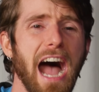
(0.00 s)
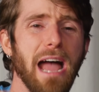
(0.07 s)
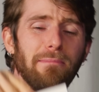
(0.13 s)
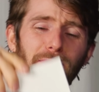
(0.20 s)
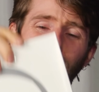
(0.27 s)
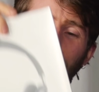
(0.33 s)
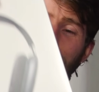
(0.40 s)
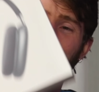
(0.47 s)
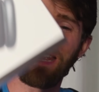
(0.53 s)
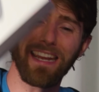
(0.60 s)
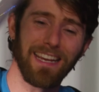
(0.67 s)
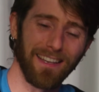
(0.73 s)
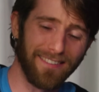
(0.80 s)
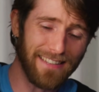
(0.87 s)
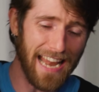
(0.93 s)
I'm the
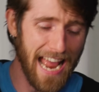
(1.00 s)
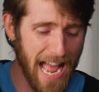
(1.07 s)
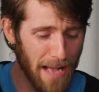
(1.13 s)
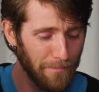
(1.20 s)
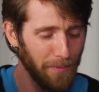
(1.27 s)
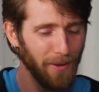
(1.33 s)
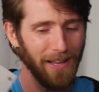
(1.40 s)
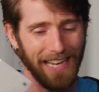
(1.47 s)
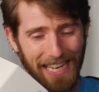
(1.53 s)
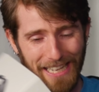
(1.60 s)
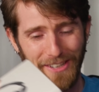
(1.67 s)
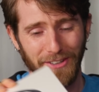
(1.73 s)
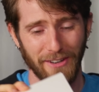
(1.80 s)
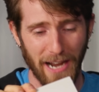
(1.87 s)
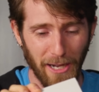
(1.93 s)
biggest Apple
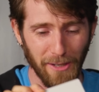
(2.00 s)
hater